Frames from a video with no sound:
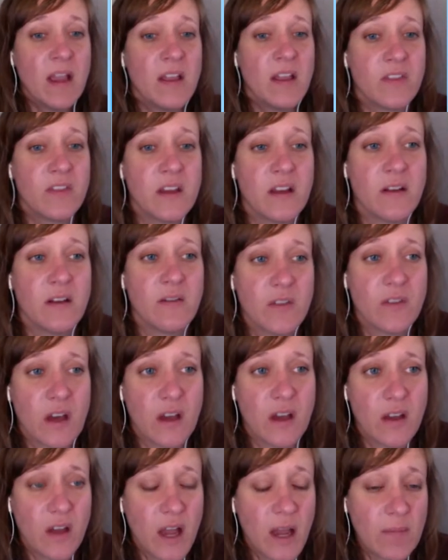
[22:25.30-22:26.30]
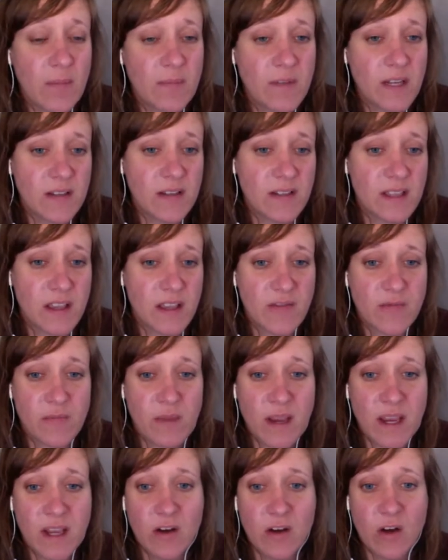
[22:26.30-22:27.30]
The updates that they've
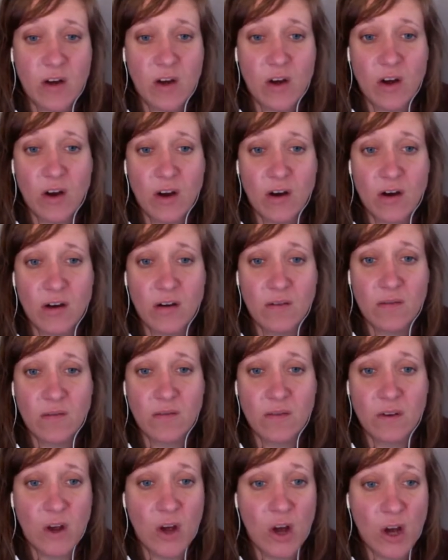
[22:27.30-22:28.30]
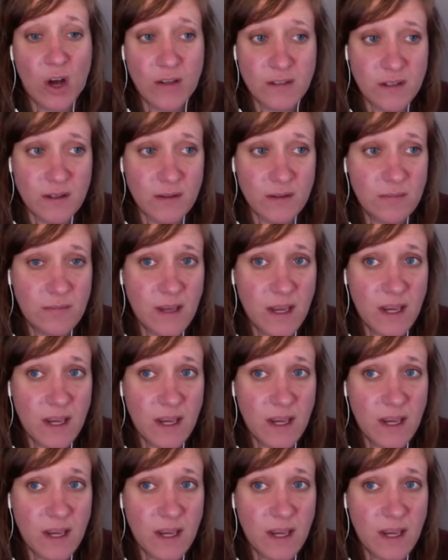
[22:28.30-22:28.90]
made are awesome,